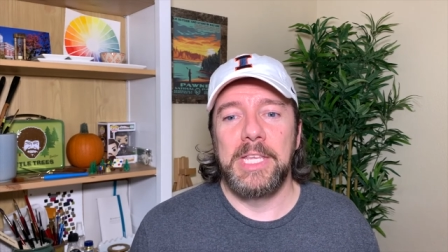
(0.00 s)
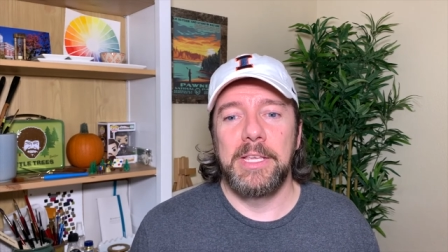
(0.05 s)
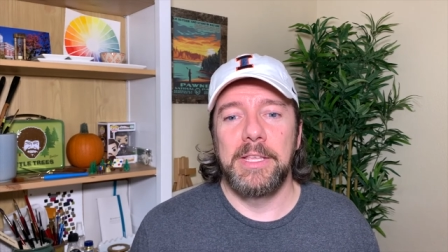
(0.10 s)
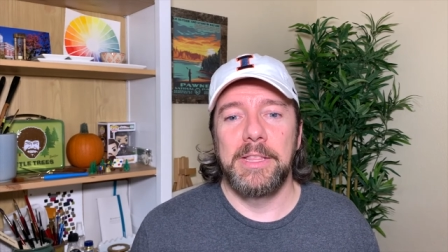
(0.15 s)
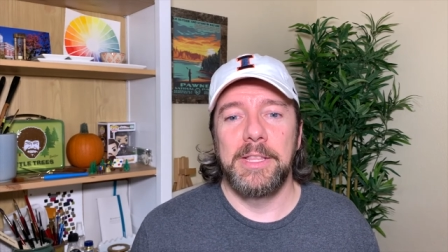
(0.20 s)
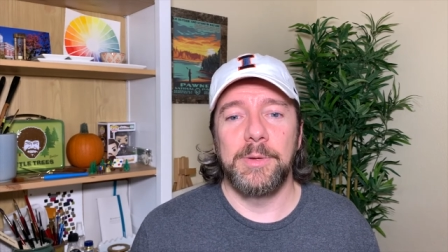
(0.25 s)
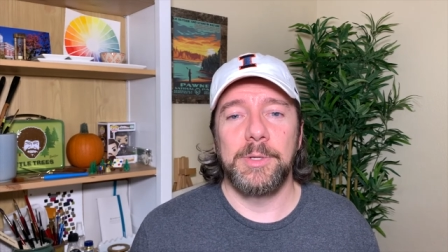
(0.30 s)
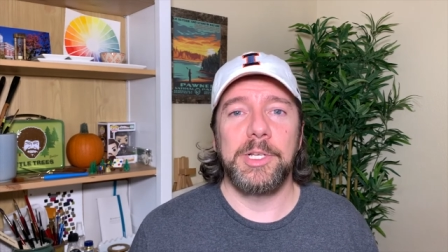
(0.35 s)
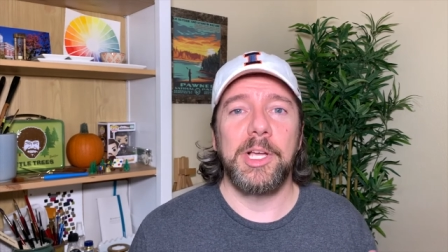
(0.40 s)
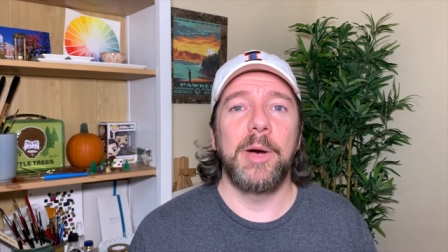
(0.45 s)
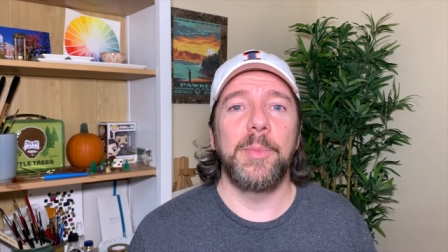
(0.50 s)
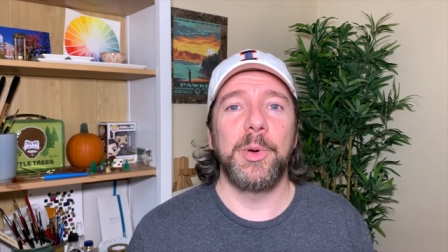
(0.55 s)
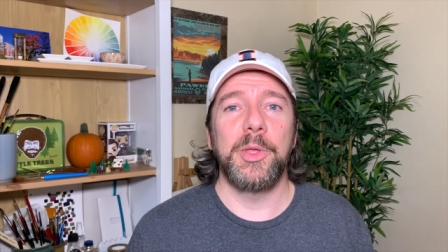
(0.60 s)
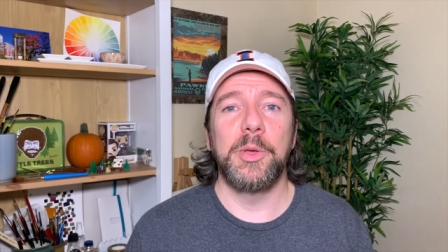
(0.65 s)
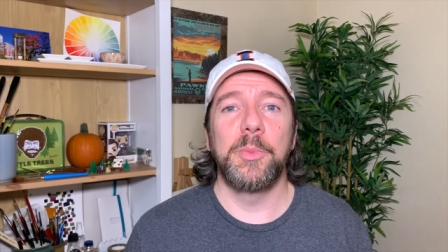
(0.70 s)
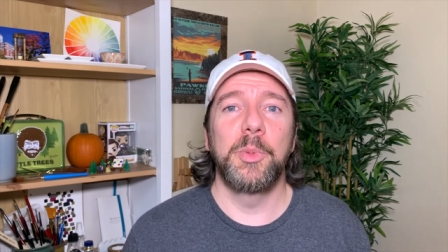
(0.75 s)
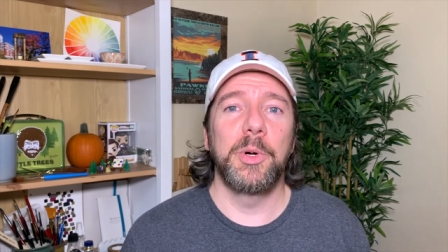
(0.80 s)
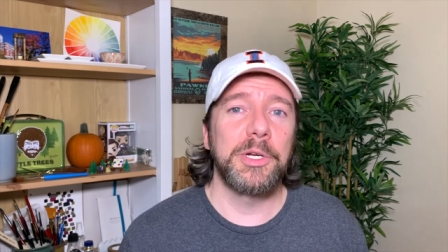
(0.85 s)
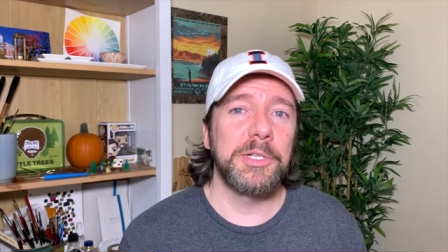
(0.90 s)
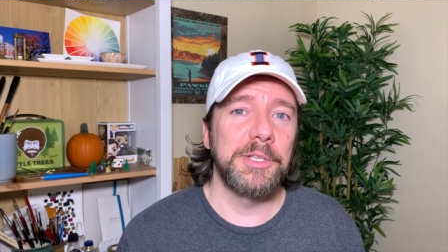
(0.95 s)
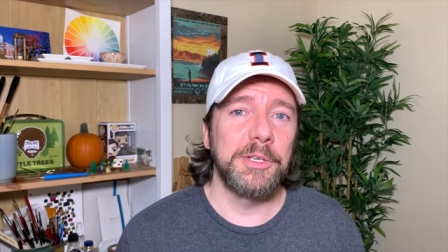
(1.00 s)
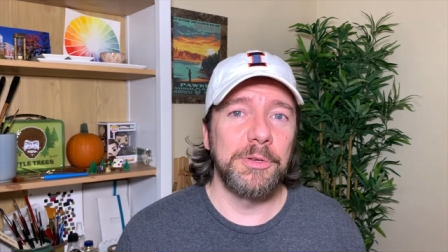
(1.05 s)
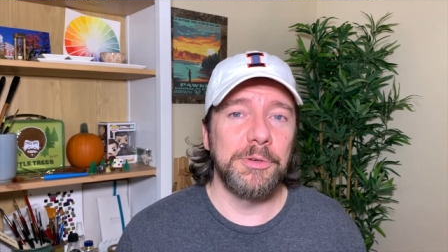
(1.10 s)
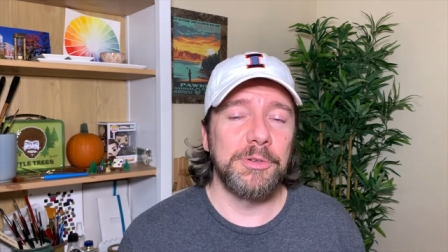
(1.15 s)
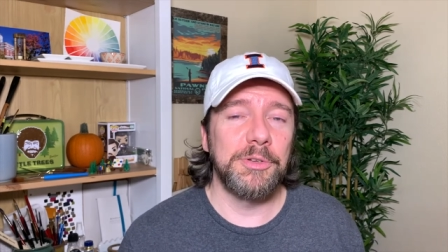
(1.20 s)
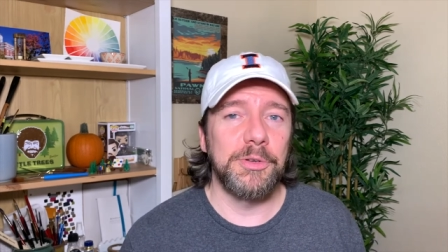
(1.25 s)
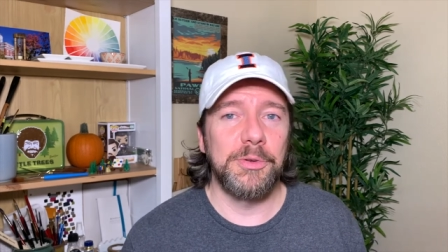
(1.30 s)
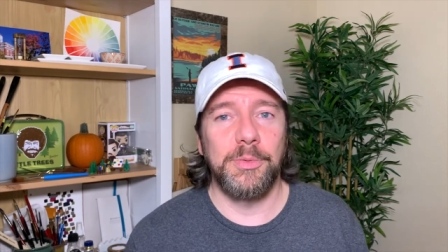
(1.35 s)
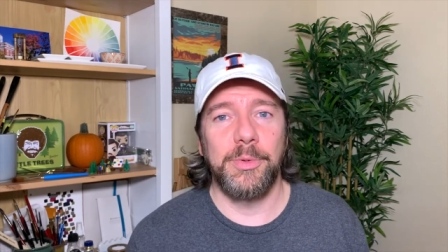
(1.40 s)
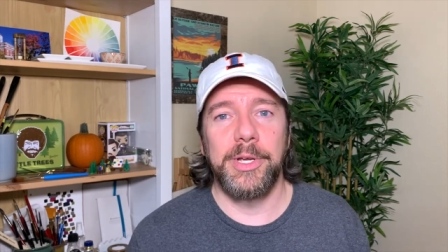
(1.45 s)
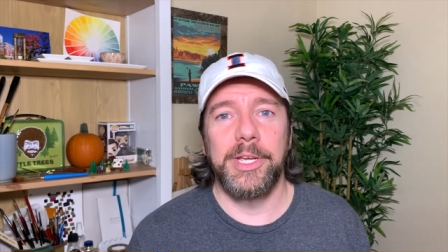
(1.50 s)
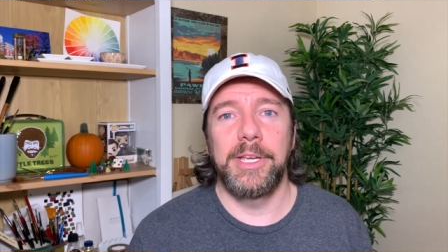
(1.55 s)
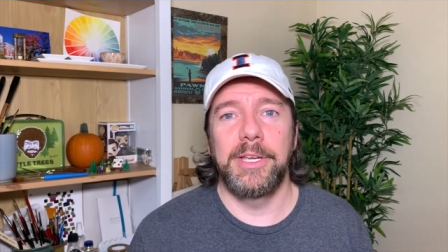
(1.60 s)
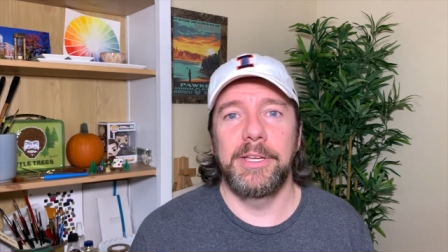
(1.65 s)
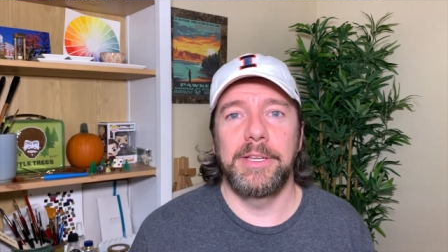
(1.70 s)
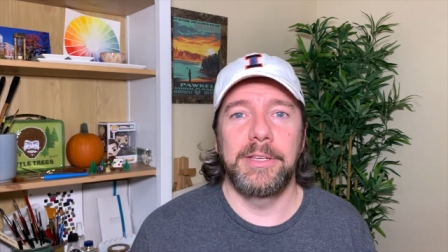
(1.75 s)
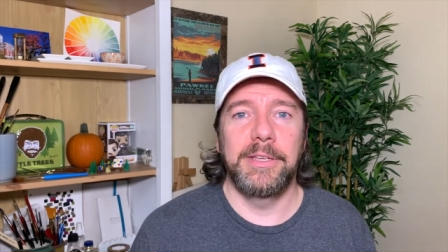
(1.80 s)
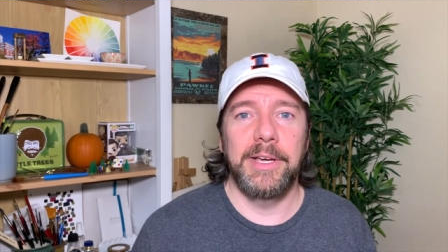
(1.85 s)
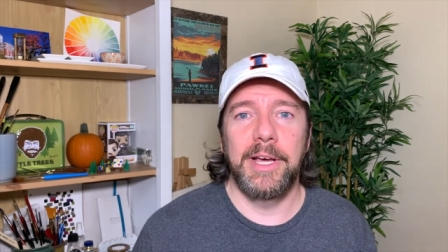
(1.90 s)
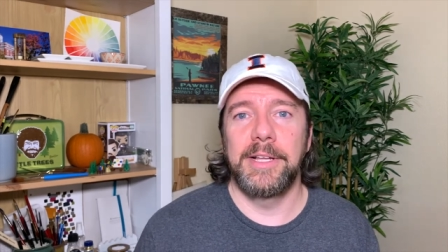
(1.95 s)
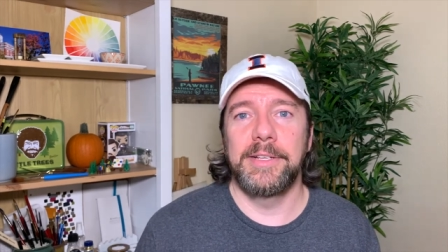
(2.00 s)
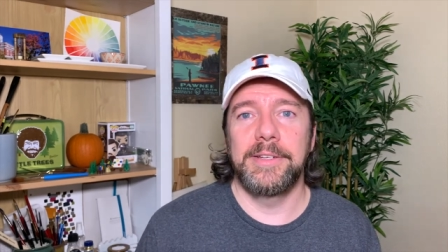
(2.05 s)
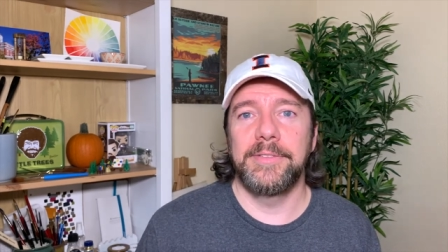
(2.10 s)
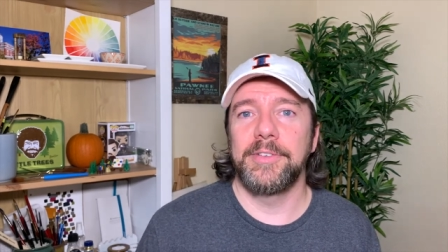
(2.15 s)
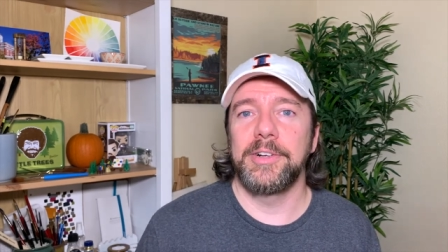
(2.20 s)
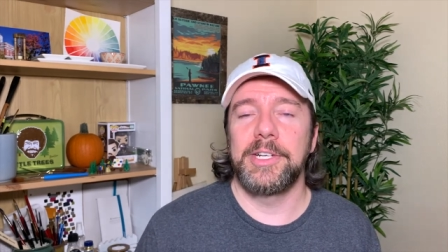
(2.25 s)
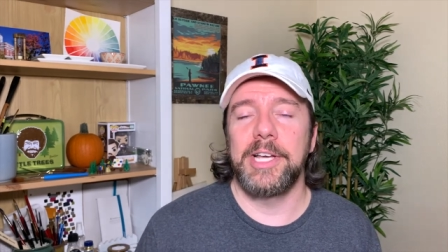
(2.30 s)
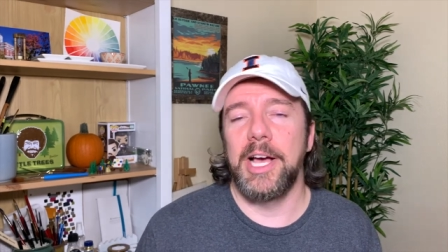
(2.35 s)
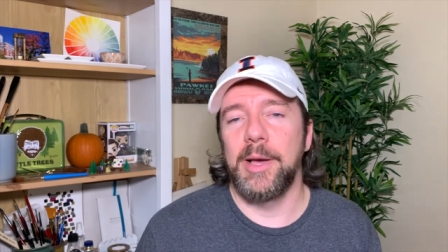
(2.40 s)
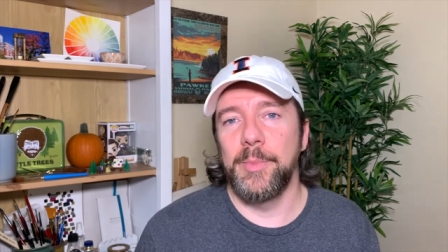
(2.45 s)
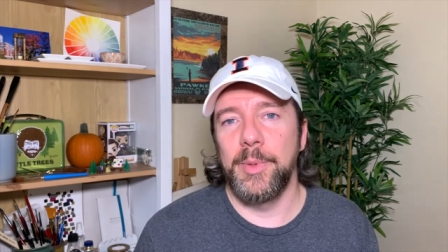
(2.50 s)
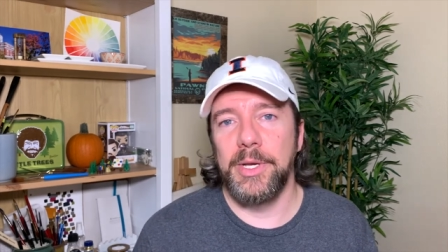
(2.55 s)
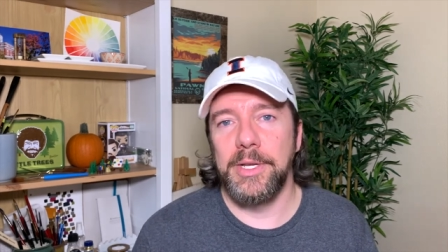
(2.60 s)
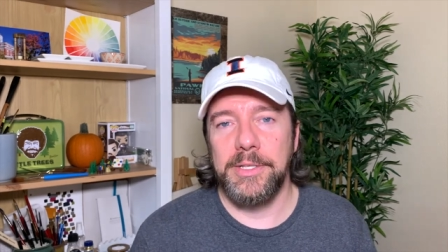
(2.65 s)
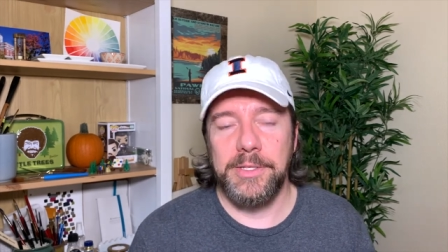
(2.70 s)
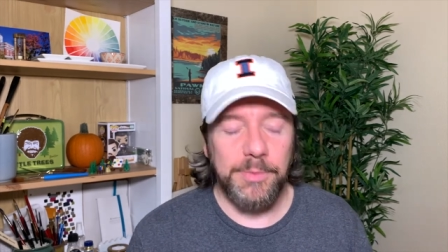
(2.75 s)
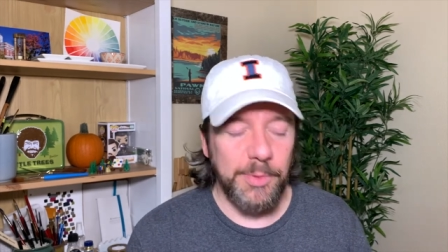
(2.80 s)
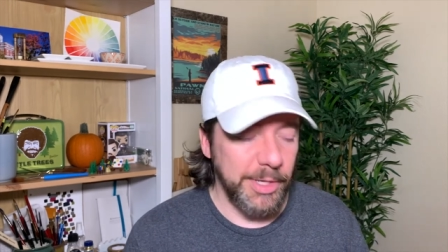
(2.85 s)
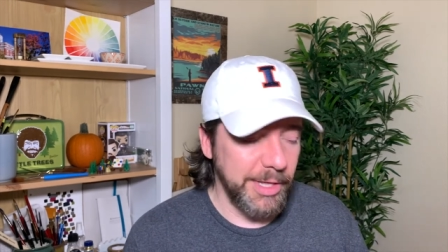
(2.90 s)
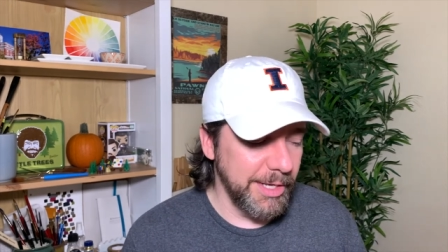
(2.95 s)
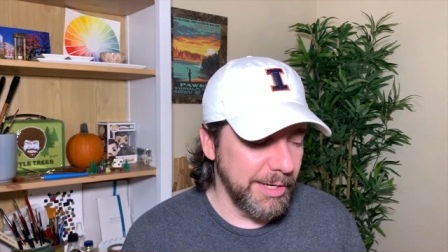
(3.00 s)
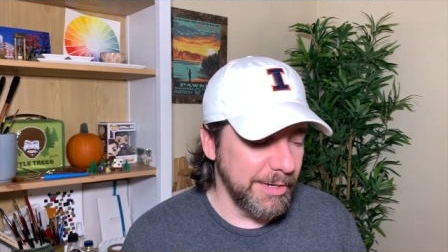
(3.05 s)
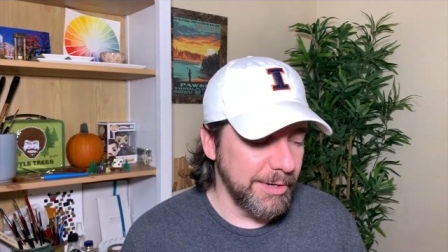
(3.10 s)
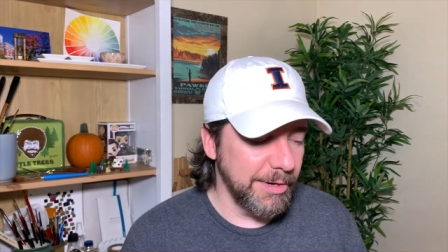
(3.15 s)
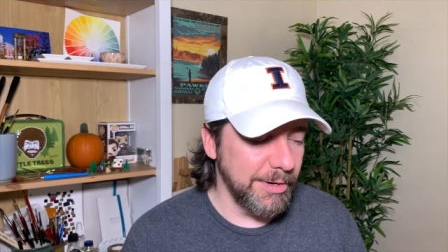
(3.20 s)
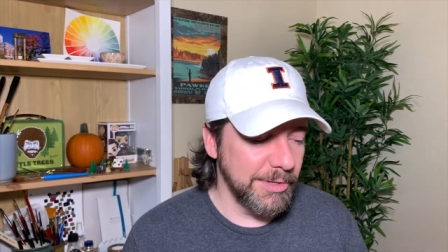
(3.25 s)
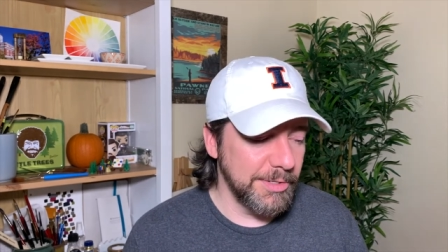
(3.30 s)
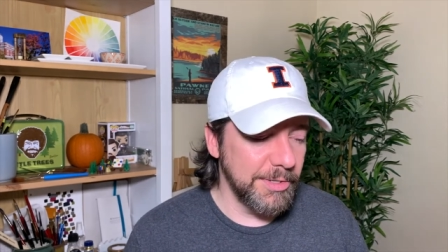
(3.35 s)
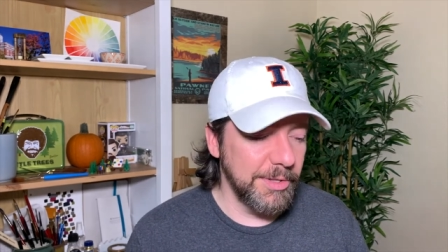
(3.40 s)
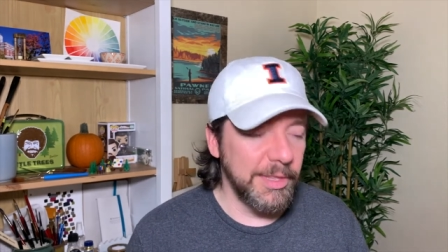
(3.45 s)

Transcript: there was a couple other books that you should read on different topics related to her. So